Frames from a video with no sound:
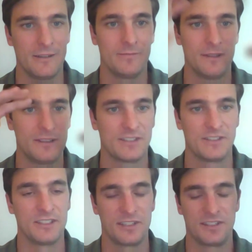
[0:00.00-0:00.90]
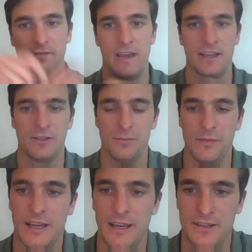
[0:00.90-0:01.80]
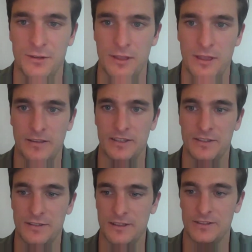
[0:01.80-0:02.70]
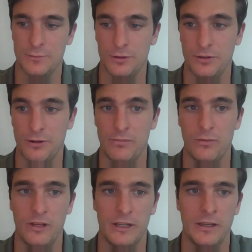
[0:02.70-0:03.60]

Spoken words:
doesn't exist in a vacuum. So I think that's a really great point.